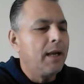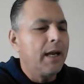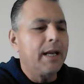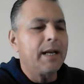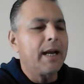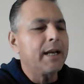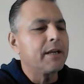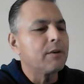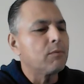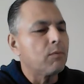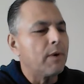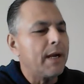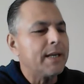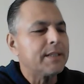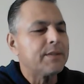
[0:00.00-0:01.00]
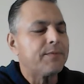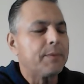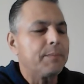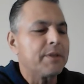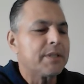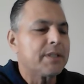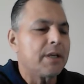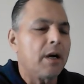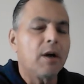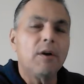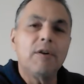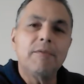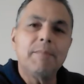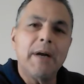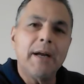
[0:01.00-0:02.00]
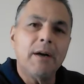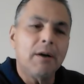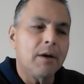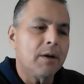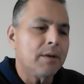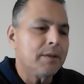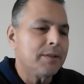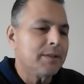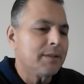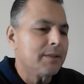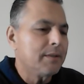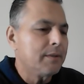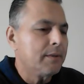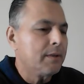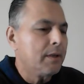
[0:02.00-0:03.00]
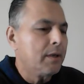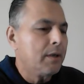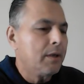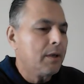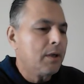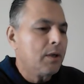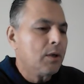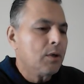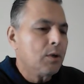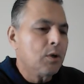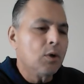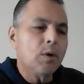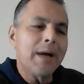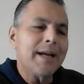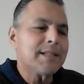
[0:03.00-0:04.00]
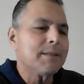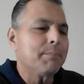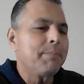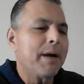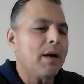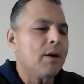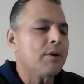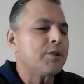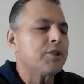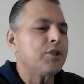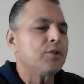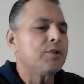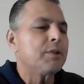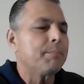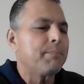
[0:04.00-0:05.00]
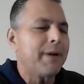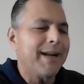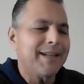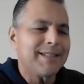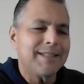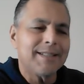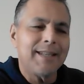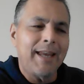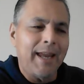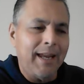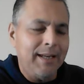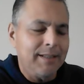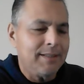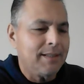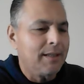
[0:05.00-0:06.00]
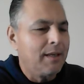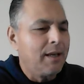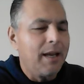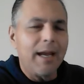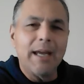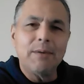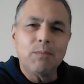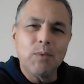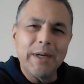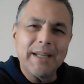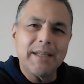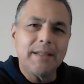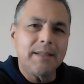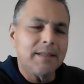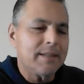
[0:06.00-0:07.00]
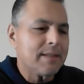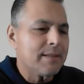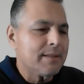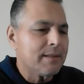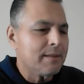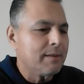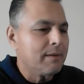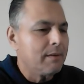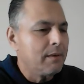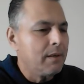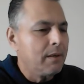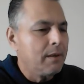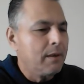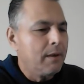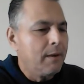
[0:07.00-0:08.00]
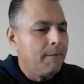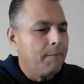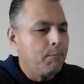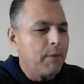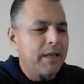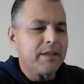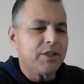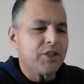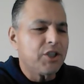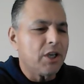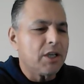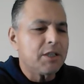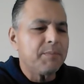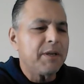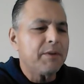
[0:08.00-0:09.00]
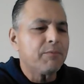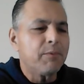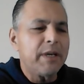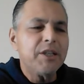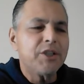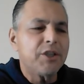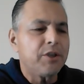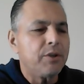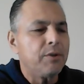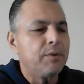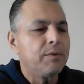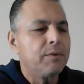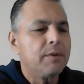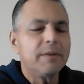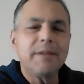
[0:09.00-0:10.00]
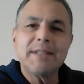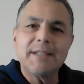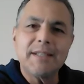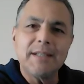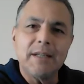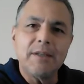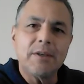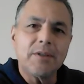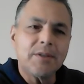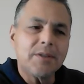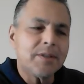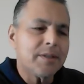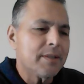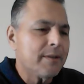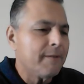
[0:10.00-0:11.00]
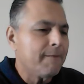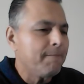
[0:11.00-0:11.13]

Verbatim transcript: and I could rest from the sorrow of my heart. Who has empowered you to practice hate and wickedness? May the judgment reach you, the sinners.